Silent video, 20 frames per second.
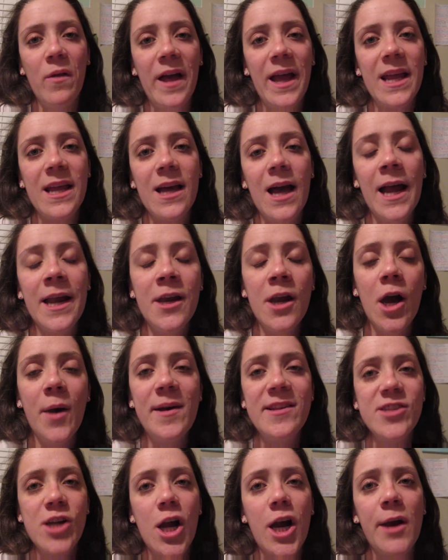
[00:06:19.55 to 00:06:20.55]
Like, I know
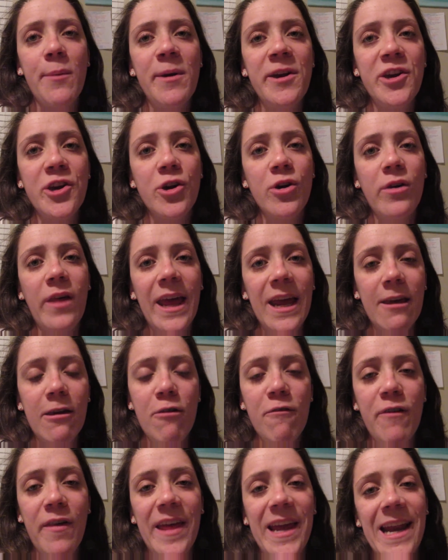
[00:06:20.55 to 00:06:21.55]
it's hard when you're like,
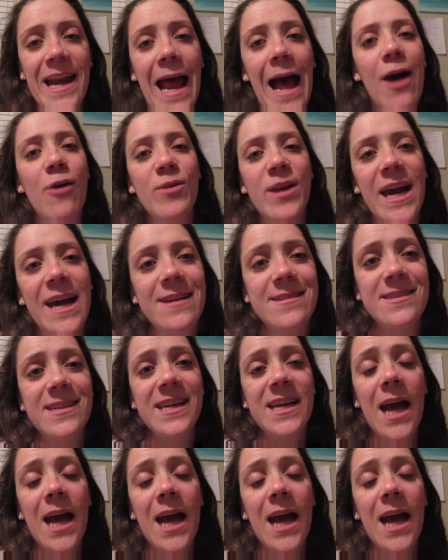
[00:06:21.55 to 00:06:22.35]
you feel like an outcast.